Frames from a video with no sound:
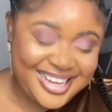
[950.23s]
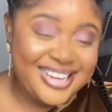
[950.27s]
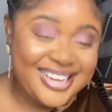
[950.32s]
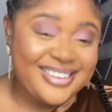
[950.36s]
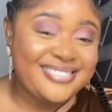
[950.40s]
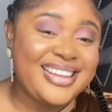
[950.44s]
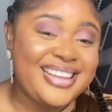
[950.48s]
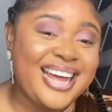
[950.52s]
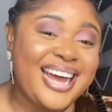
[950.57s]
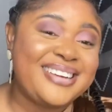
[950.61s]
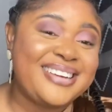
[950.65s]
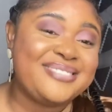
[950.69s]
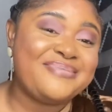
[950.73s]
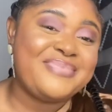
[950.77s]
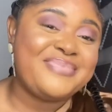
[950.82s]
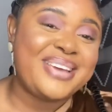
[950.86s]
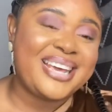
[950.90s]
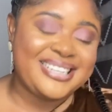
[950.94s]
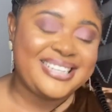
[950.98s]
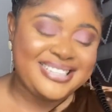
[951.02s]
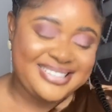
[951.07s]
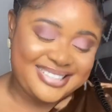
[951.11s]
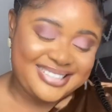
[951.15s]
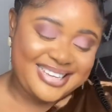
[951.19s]
If that
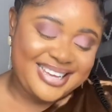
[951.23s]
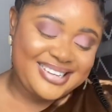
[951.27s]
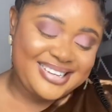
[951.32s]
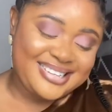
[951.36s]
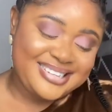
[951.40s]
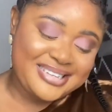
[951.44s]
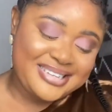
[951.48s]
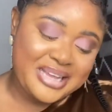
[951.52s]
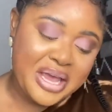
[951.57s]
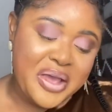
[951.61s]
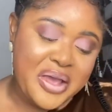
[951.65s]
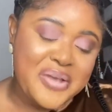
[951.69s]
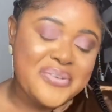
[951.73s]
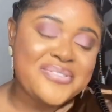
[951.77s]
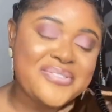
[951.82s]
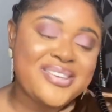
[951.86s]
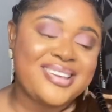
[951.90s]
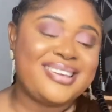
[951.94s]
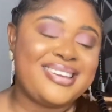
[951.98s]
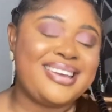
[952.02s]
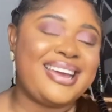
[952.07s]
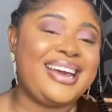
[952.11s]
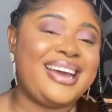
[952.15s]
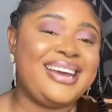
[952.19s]
makes sense.
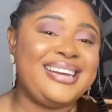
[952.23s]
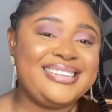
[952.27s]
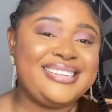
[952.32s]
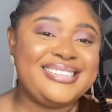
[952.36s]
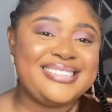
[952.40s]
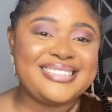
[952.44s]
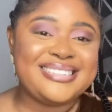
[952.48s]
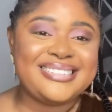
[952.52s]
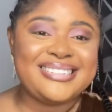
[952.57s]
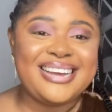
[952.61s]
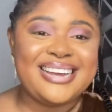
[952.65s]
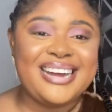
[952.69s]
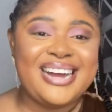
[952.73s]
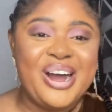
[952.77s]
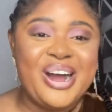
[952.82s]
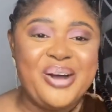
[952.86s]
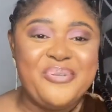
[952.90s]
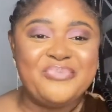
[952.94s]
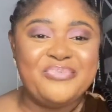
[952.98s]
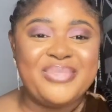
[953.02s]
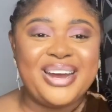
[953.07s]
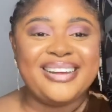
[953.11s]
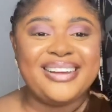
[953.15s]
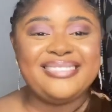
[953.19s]
So guys,
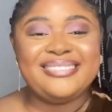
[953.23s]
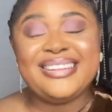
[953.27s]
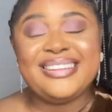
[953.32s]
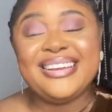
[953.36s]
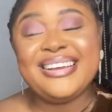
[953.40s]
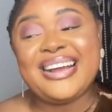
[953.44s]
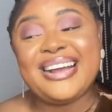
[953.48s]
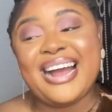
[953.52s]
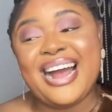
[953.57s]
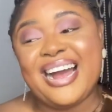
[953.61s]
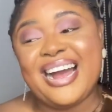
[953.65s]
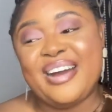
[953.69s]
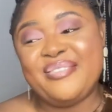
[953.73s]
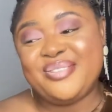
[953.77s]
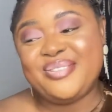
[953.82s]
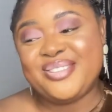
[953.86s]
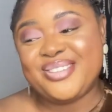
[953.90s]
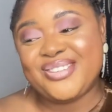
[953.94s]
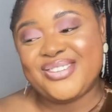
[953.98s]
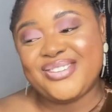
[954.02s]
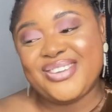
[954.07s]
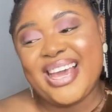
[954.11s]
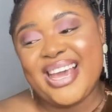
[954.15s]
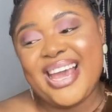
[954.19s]
I think I have
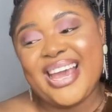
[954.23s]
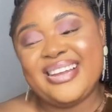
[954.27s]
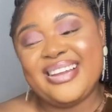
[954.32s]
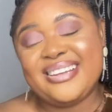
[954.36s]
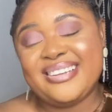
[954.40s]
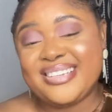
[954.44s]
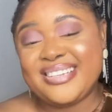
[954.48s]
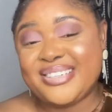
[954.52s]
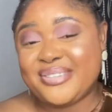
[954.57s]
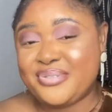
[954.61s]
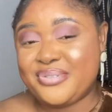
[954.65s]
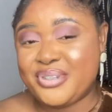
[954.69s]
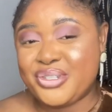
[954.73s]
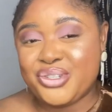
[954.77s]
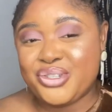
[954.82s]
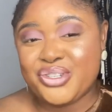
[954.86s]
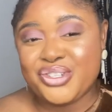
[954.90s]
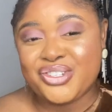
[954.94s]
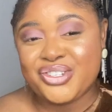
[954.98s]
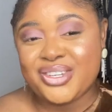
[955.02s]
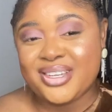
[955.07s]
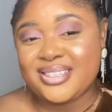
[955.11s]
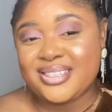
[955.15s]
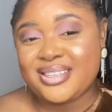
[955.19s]
to end this
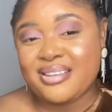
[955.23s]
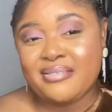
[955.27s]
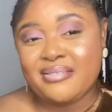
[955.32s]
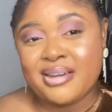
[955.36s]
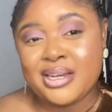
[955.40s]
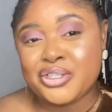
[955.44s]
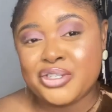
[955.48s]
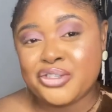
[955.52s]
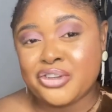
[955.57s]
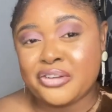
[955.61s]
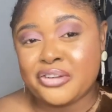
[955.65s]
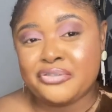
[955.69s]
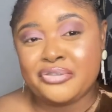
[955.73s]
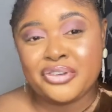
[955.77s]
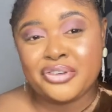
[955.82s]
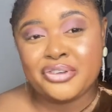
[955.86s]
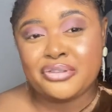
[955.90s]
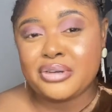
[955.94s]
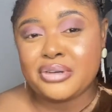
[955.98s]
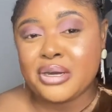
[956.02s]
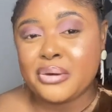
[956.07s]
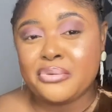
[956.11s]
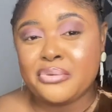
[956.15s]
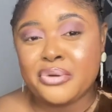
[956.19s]
video. Just a very short
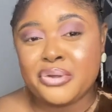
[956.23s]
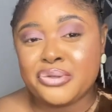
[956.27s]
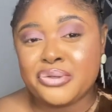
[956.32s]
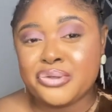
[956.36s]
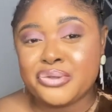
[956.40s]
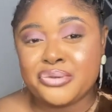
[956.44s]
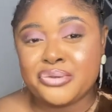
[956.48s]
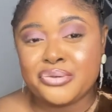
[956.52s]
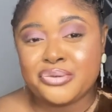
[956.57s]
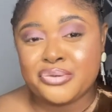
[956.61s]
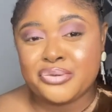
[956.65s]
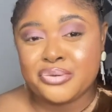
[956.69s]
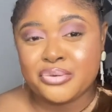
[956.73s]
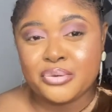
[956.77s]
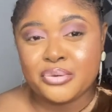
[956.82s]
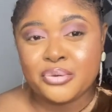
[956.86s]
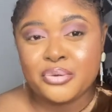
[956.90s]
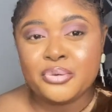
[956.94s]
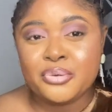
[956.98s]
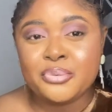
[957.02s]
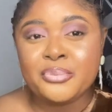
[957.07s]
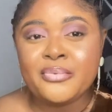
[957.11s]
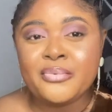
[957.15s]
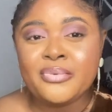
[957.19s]
video that I want to
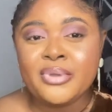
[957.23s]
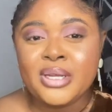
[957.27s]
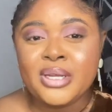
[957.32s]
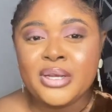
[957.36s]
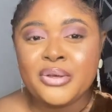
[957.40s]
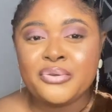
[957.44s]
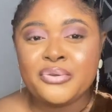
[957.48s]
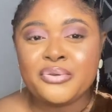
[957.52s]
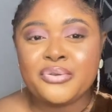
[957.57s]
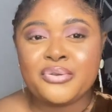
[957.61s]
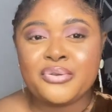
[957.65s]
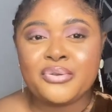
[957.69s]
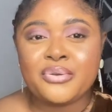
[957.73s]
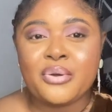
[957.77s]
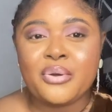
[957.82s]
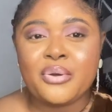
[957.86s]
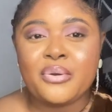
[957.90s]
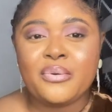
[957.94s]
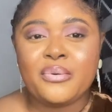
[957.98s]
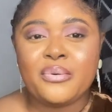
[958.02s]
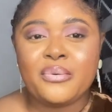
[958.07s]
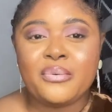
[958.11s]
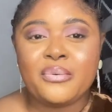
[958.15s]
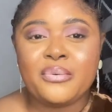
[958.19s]
do.
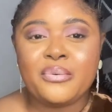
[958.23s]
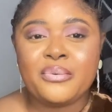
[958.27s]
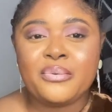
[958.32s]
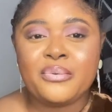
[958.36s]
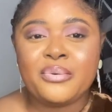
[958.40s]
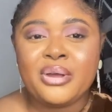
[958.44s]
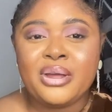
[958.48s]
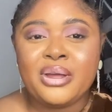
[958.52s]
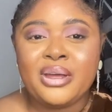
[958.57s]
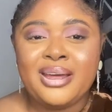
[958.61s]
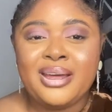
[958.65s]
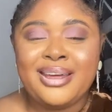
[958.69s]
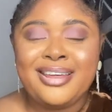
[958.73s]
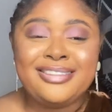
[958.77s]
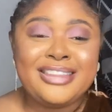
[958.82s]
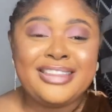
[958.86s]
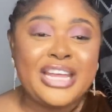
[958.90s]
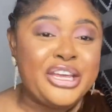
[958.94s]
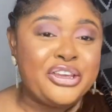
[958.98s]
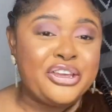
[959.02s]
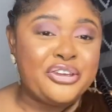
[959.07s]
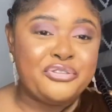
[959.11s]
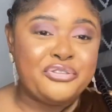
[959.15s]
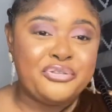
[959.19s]
So
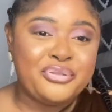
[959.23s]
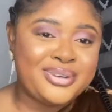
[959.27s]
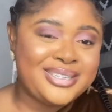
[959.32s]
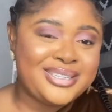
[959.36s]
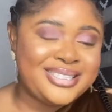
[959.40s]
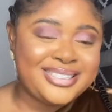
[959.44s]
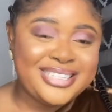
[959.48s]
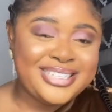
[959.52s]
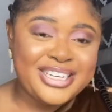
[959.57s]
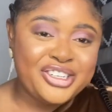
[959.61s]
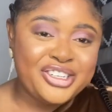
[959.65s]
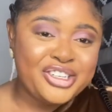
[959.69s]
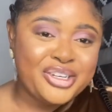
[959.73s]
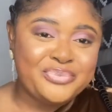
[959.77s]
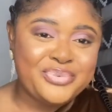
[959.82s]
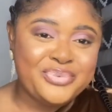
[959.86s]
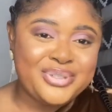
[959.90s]
thank you for staying